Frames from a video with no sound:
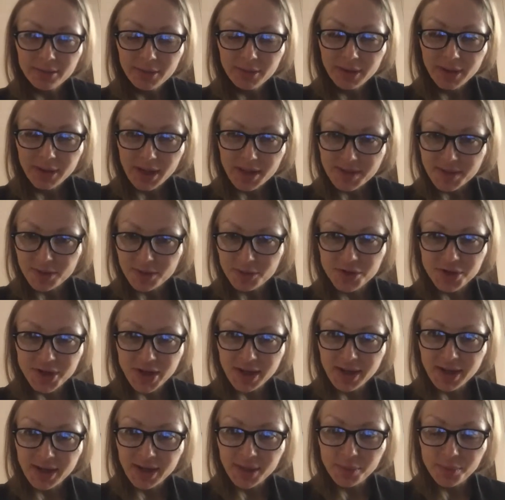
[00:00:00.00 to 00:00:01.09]

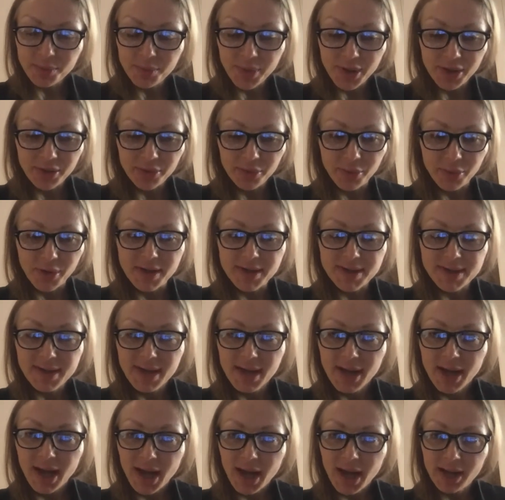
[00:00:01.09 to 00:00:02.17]
cancerogenic pathways
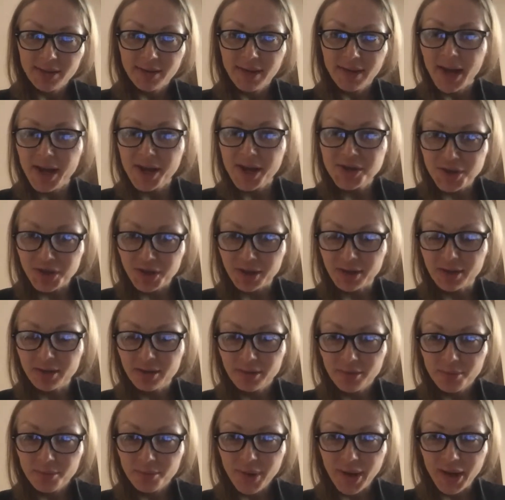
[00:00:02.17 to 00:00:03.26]
and the aging
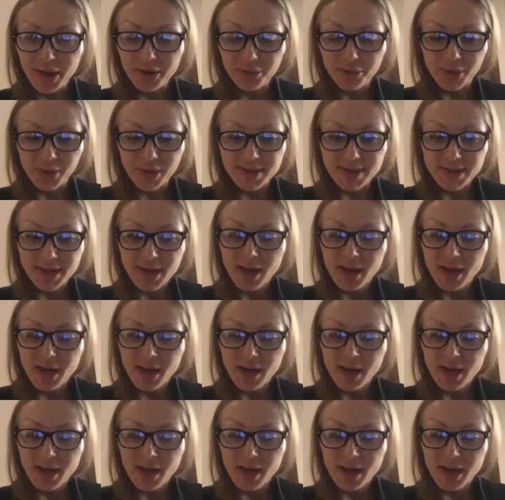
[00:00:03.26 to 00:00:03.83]
pathways